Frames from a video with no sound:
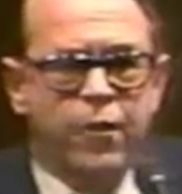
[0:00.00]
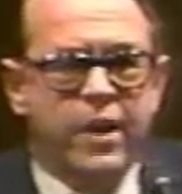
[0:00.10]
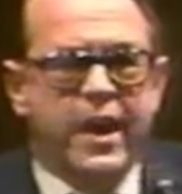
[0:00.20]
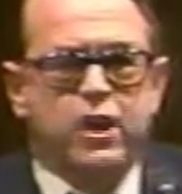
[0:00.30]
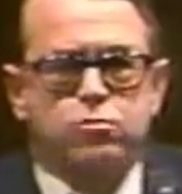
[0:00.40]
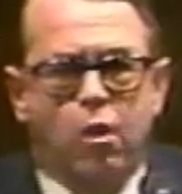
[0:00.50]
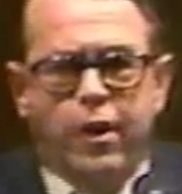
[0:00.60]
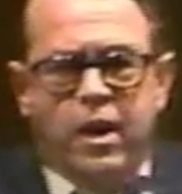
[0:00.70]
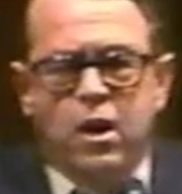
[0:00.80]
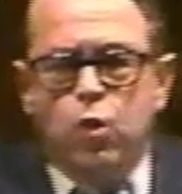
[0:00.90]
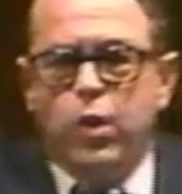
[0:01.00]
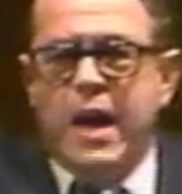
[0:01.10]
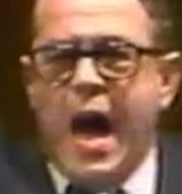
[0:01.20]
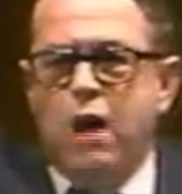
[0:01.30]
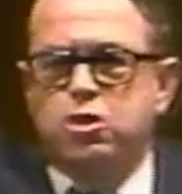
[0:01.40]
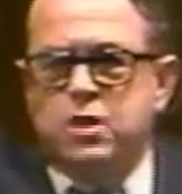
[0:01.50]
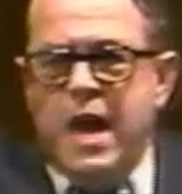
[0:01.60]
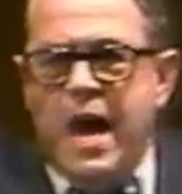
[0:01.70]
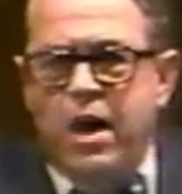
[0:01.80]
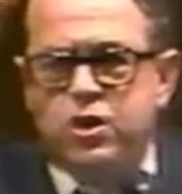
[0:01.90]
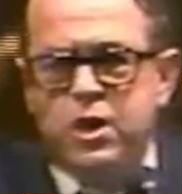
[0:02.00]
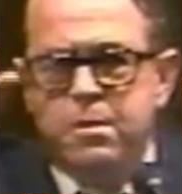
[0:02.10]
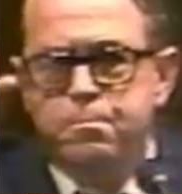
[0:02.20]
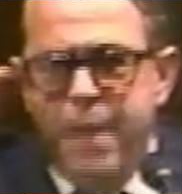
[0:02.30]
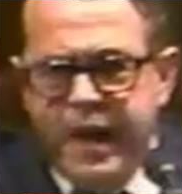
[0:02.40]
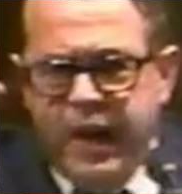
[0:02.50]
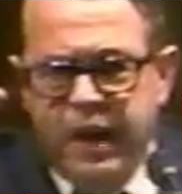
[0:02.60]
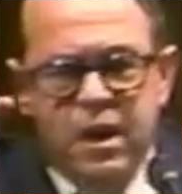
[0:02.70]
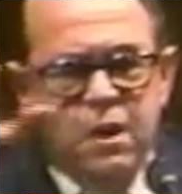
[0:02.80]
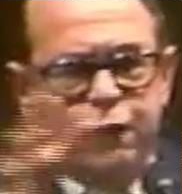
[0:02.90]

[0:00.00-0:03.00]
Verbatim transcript: the next morning went house to house begging